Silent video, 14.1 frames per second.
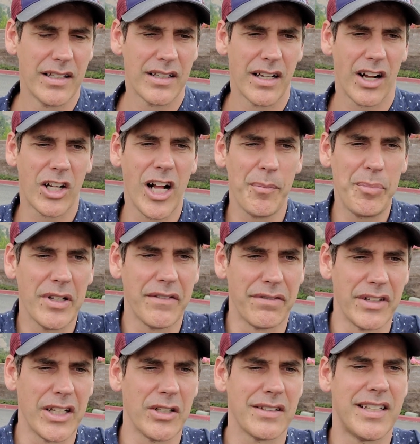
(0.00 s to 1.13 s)
A couple of
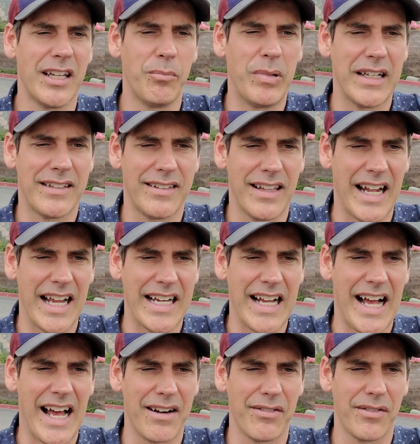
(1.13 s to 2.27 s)
little tidbits that I
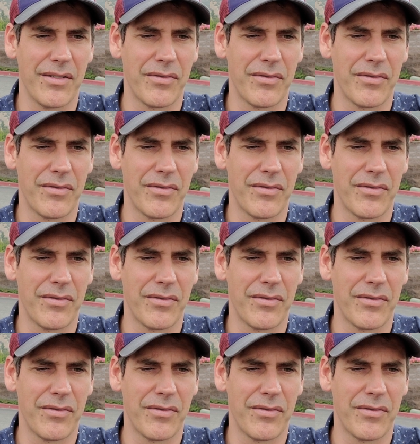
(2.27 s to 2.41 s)
got